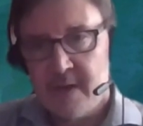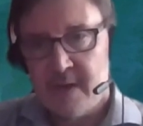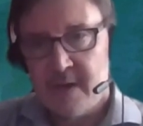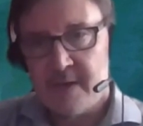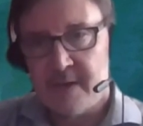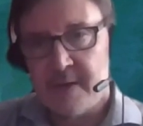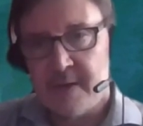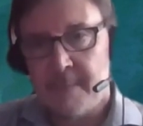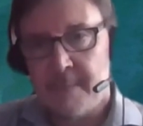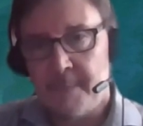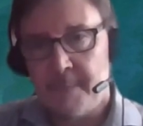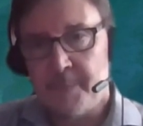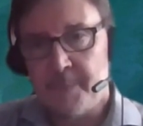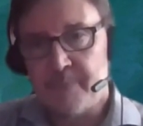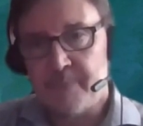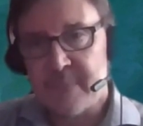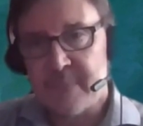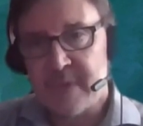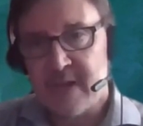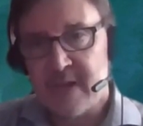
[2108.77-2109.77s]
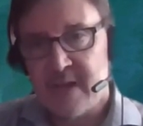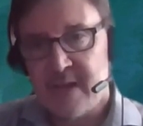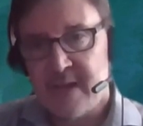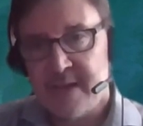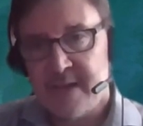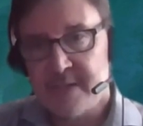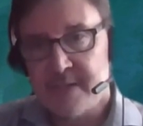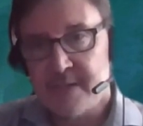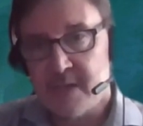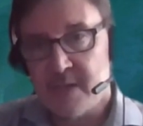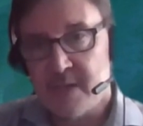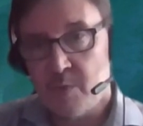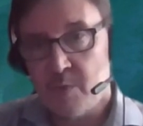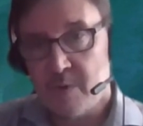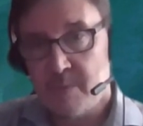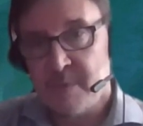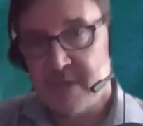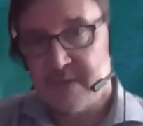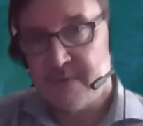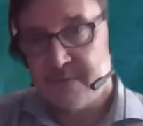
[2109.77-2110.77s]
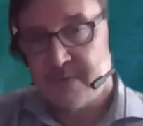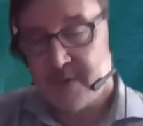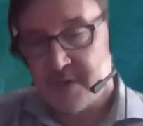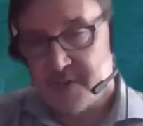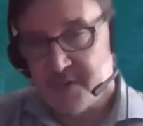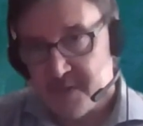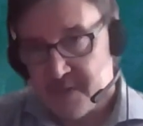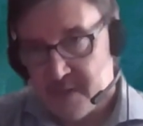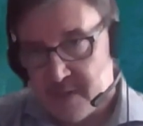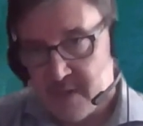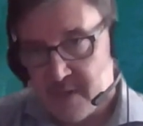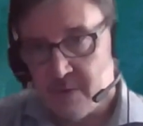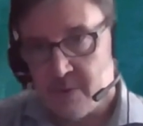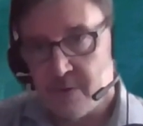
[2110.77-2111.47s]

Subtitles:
And it will be the first